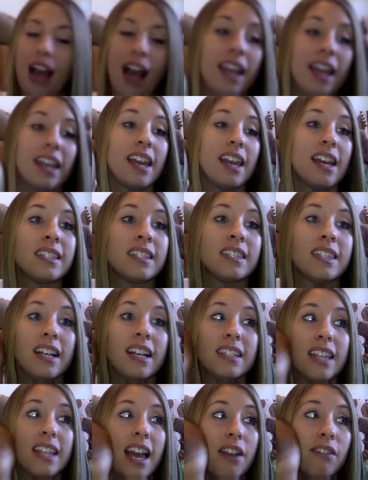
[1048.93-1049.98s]
I guess
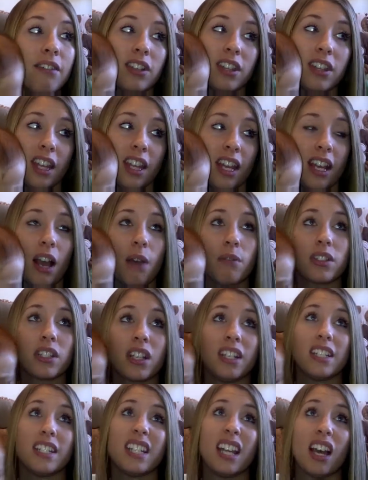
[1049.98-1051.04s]
that's everything I was
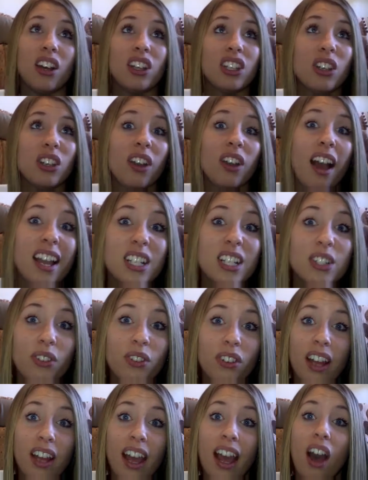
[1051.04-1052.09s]
going to tell you guys
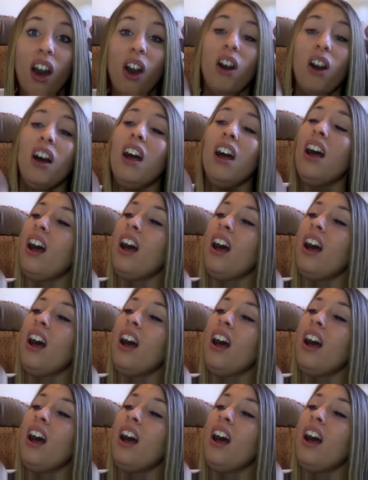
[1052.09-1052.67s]
for now.